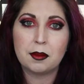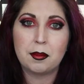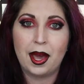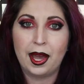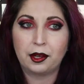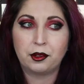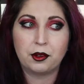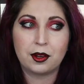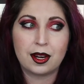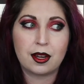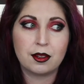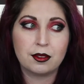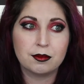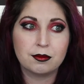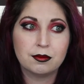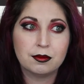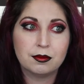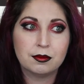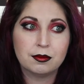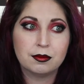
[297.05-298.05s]
background,
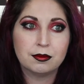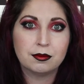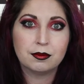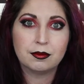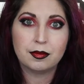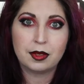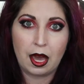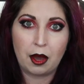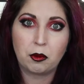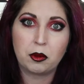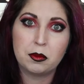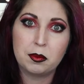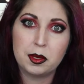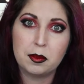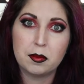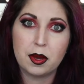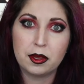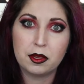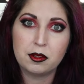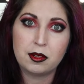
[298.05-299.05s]
that would be
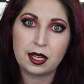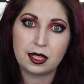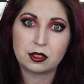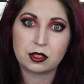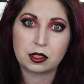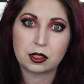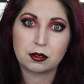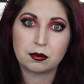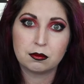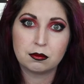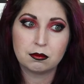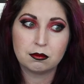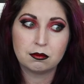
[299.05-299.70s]
Mother Nature.